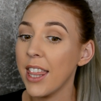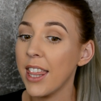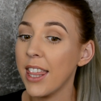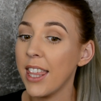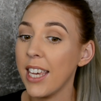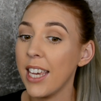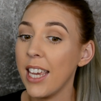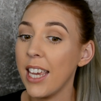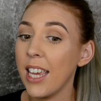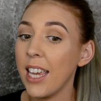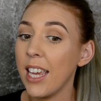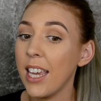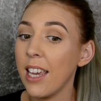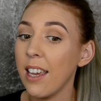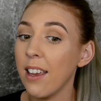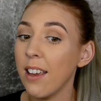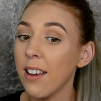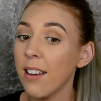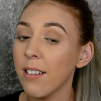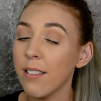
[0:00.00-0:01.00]

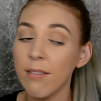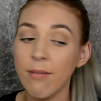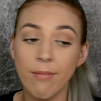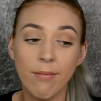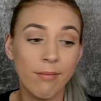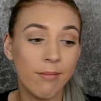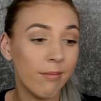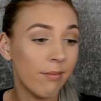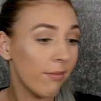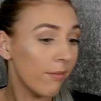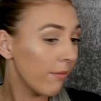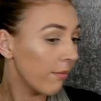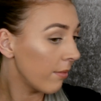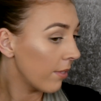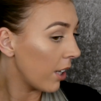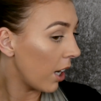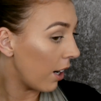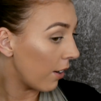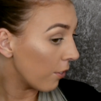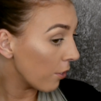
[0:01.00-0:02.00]
the
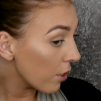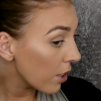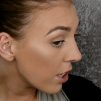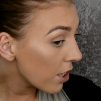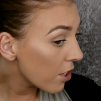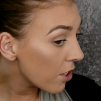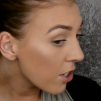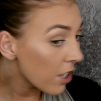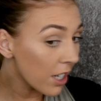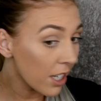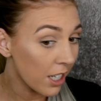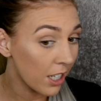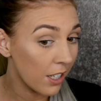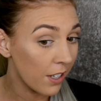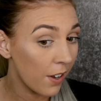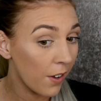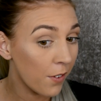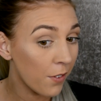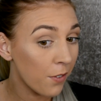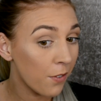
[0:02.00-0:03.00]
coverage is
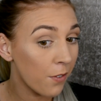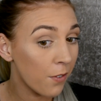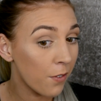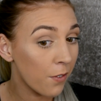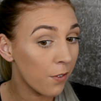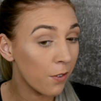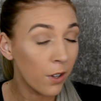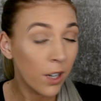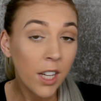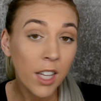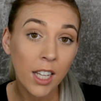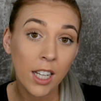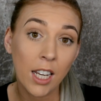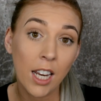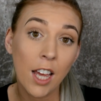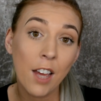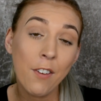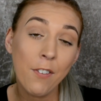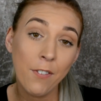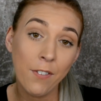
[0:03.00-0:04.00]
freaking
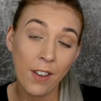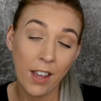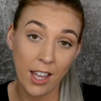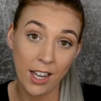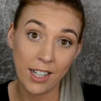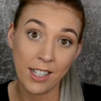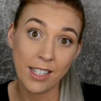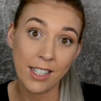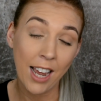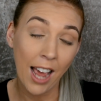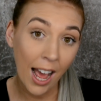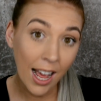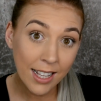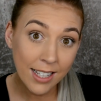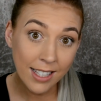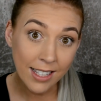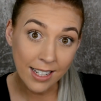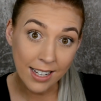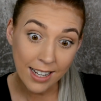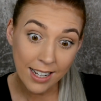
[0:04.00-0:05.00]

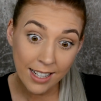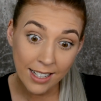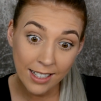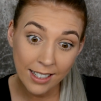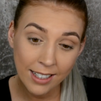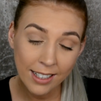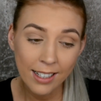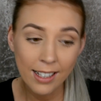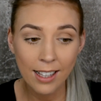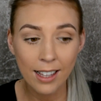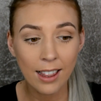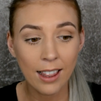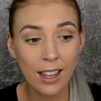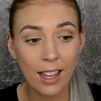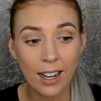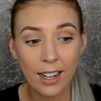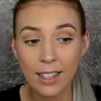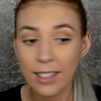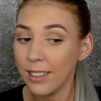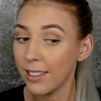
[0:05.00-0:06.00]
fantastic.
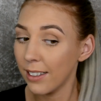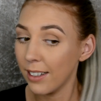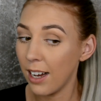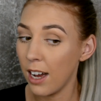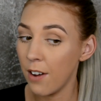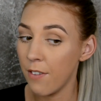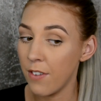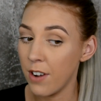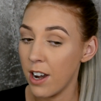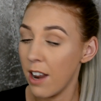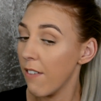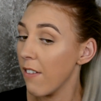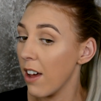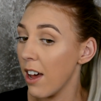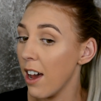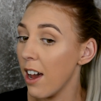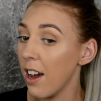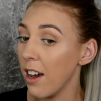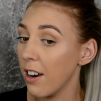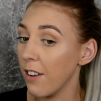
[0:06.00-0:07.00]
Like, I've never
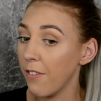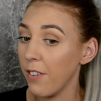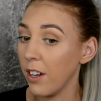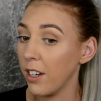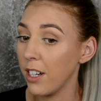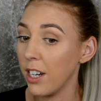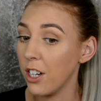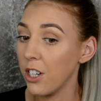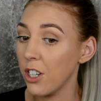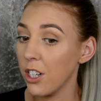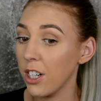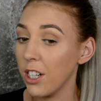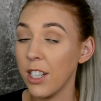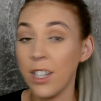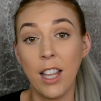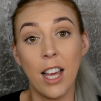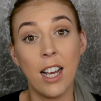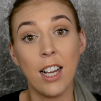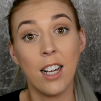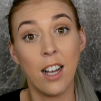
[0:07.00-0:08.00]
had a foundation
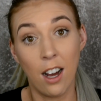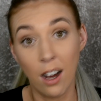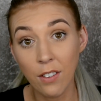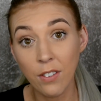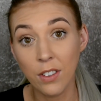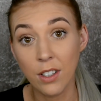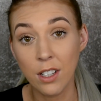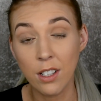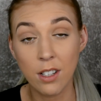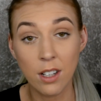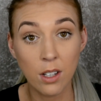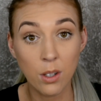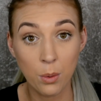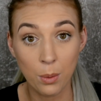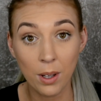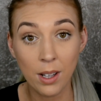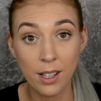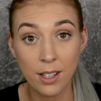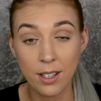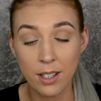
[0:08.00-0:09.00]
that covers as
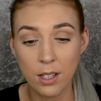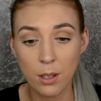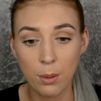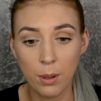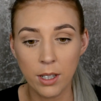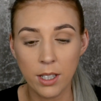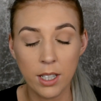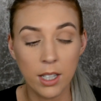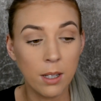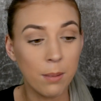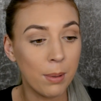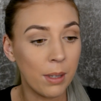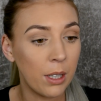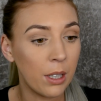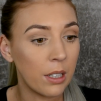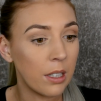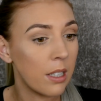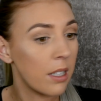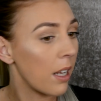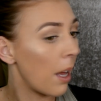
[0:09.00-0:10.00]
well as this one did,
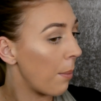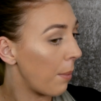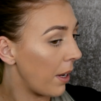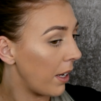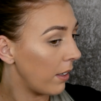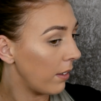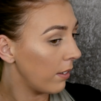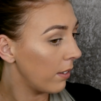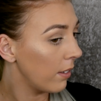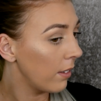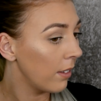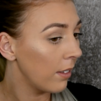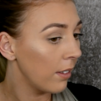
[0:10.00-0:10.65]
because, I mean,